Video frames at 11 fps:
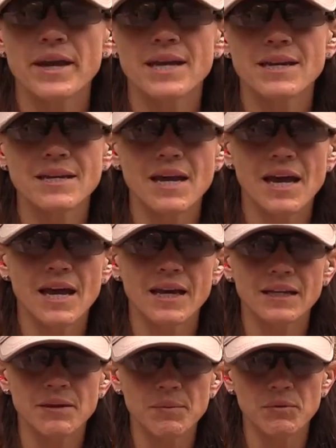in
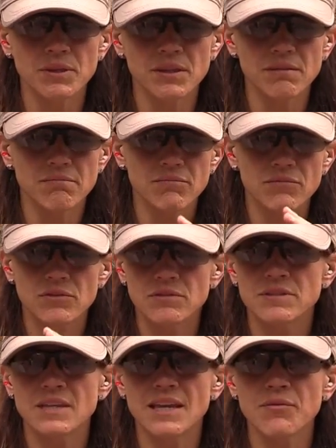uh, keeping with
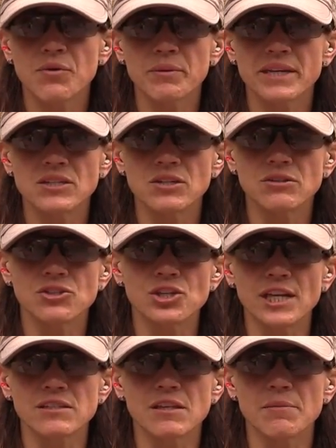seeing what we can do to
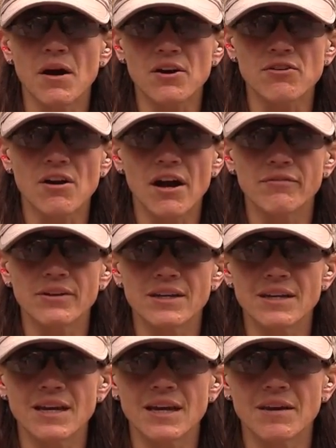change the Makarov
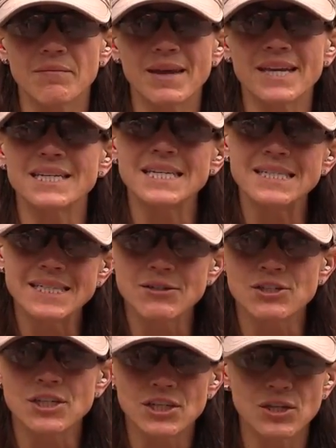and uh, make it easier
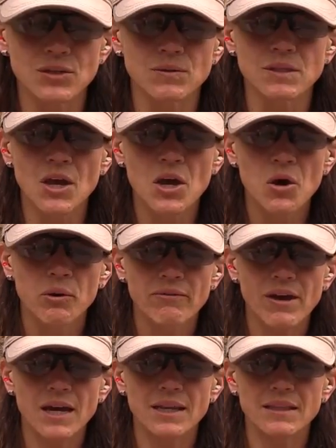to use, we've
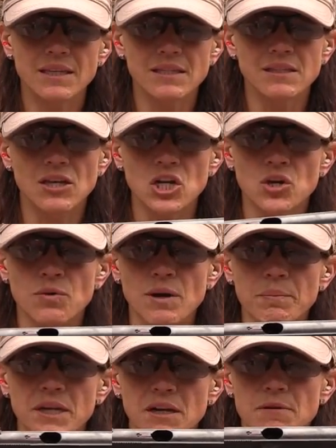got this
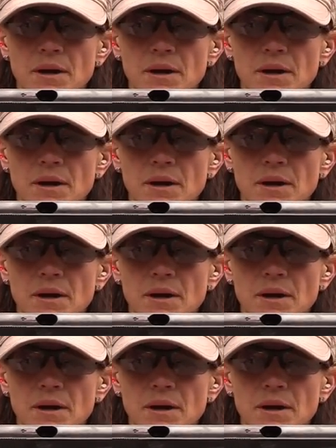grip here